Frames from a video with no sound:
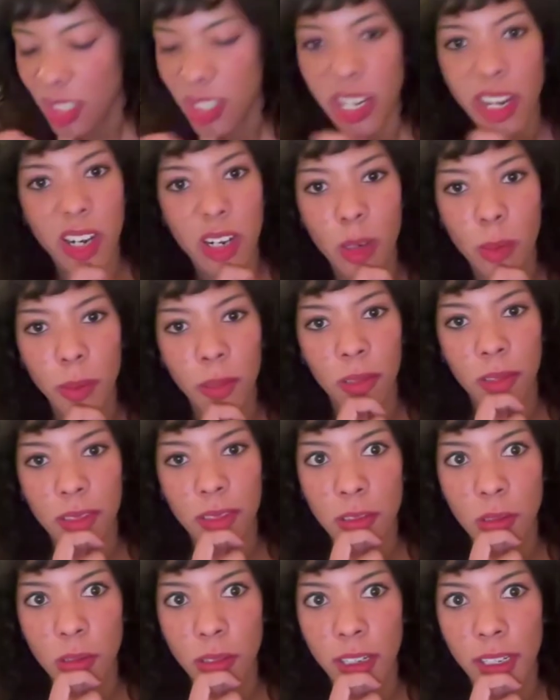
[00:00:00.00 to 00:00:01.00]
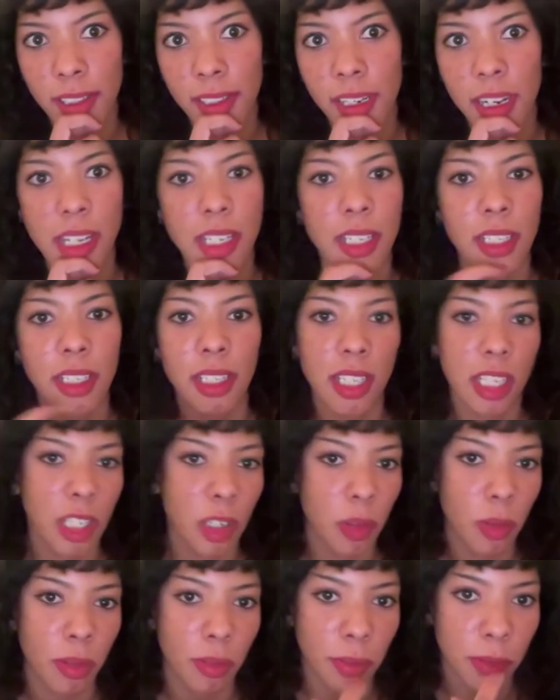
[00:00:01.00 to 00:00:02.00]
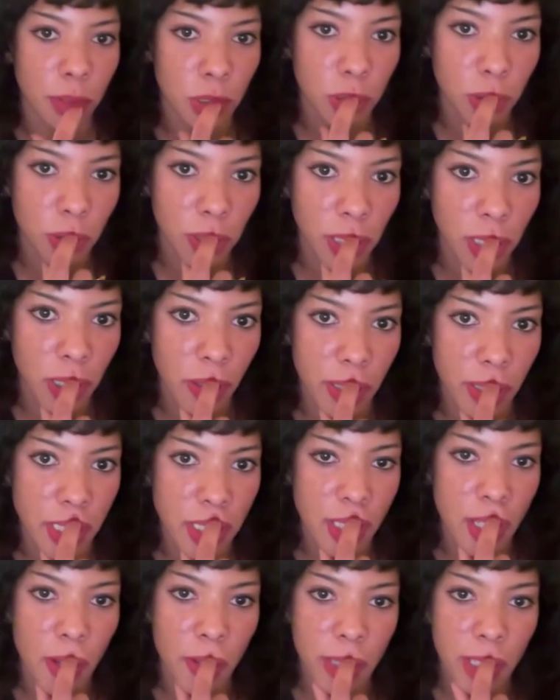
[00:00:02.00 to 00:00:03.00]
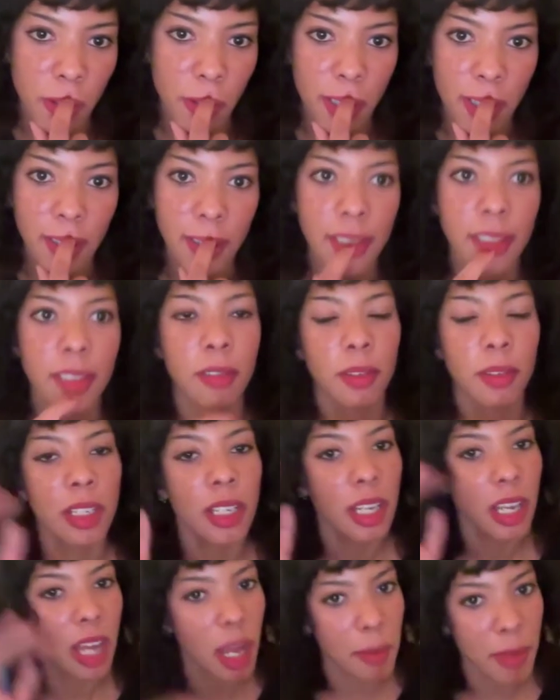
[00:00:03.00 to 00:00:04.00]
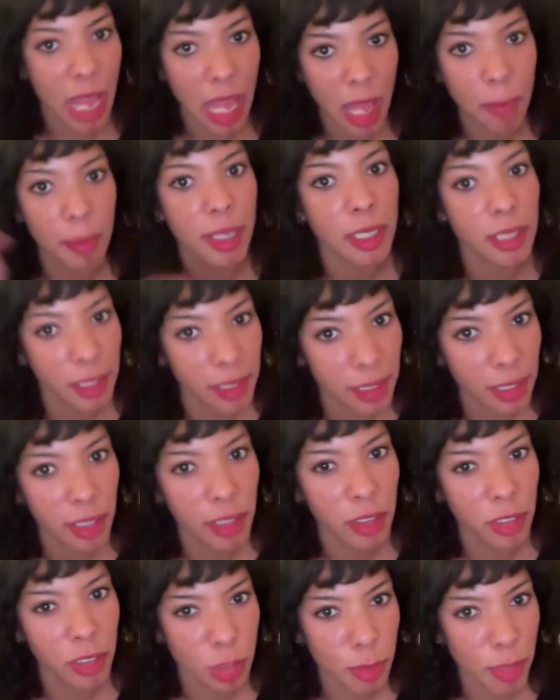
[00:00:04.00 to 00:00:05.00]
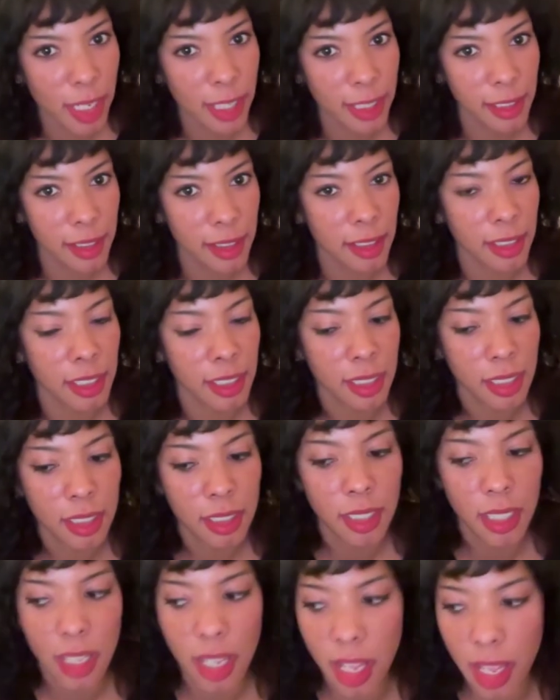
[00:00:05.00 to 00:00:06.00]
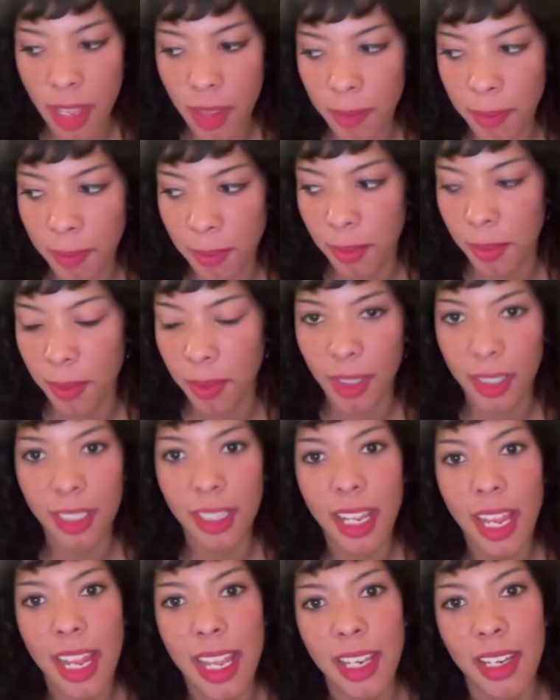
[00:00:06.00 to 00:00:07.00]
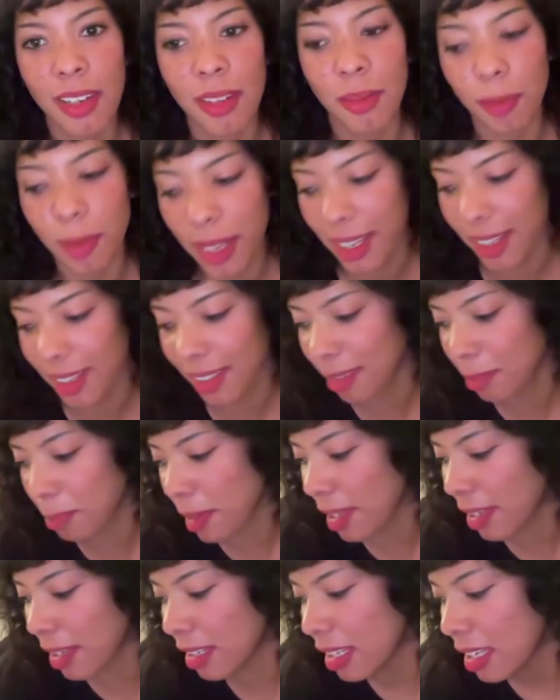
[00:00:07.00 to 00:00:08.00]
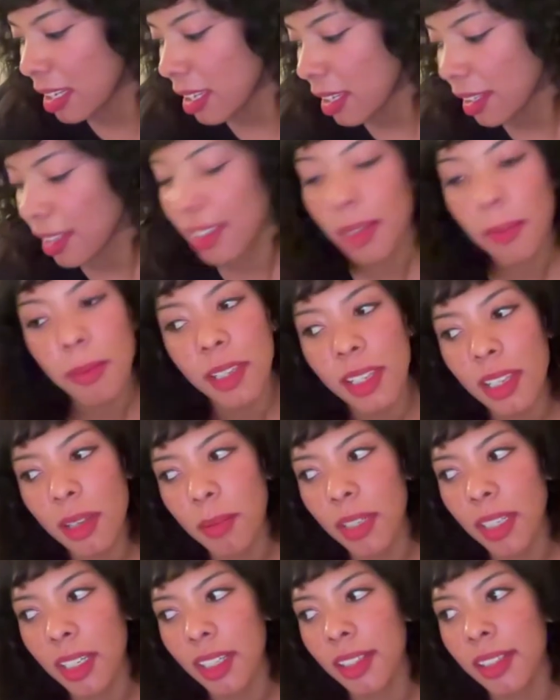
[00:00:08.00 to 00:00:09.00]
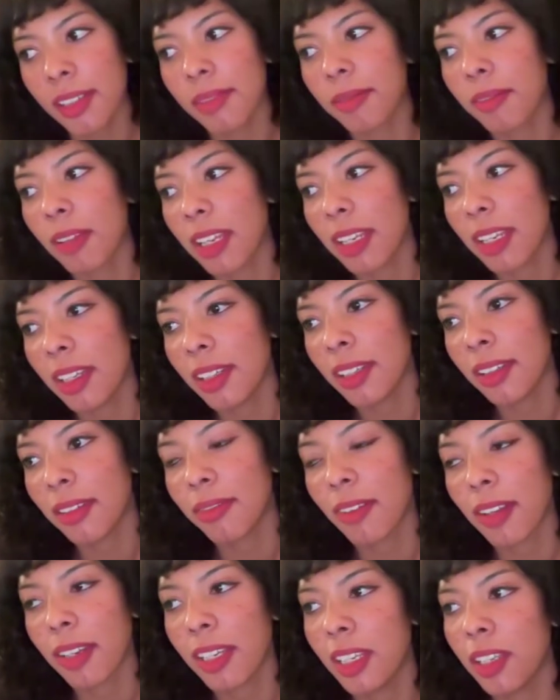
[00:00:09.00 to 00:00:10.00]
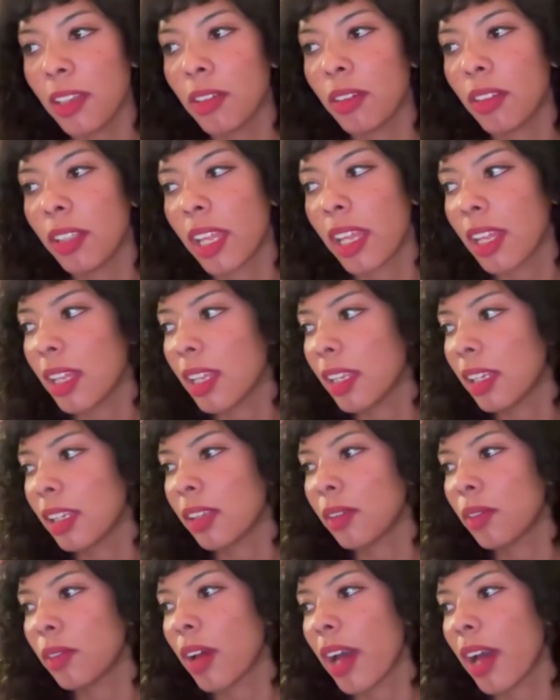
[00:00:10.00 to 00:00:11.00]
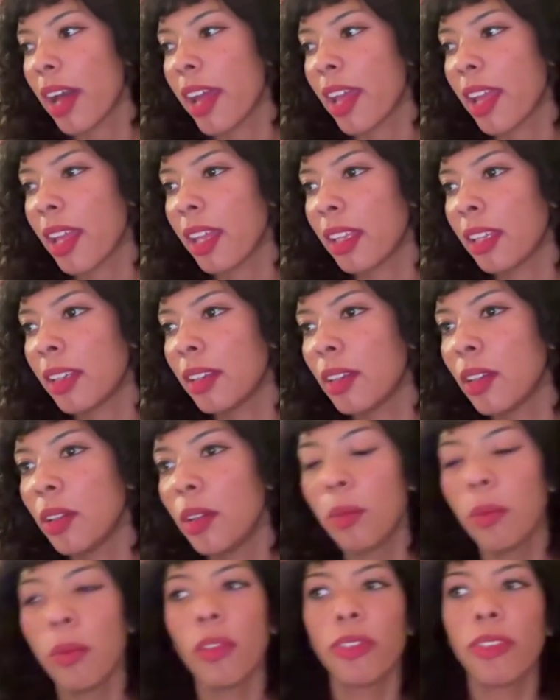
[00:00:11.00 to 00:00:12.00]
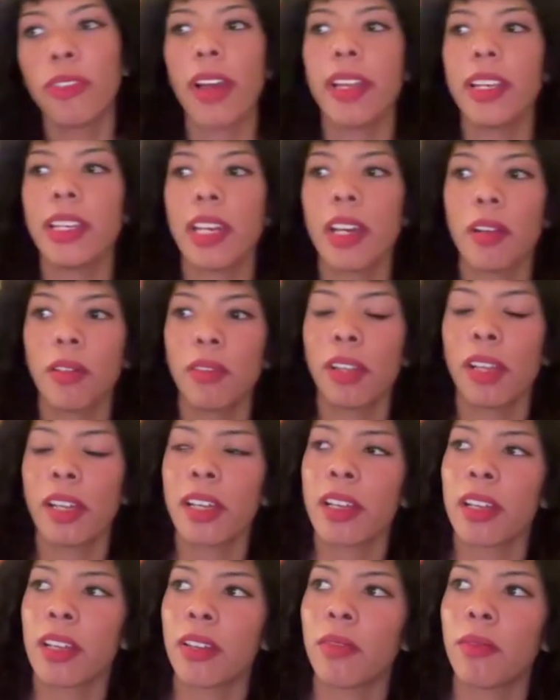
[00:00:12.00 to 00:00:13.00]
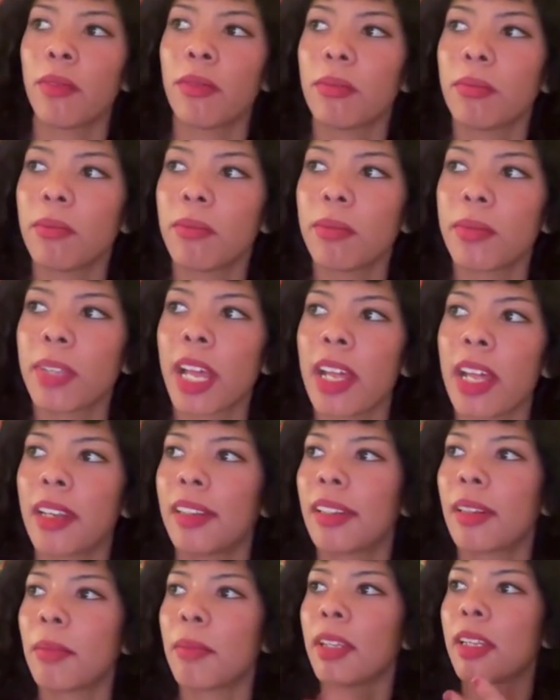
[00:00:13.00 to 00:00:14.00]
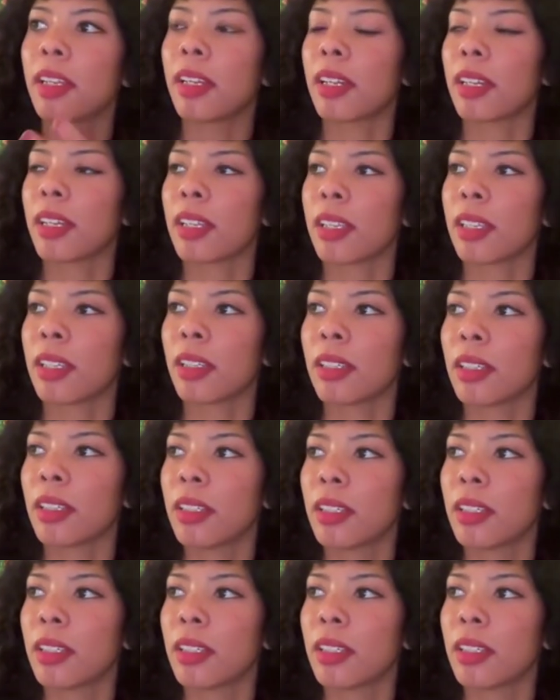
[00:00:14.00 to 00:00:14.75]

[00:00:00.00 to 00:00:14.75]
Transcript: terrible stories that I didn't think were truly going to go anywhere. So I'm happy to see their demise. in ways, but some of them it is funny. I will find out that something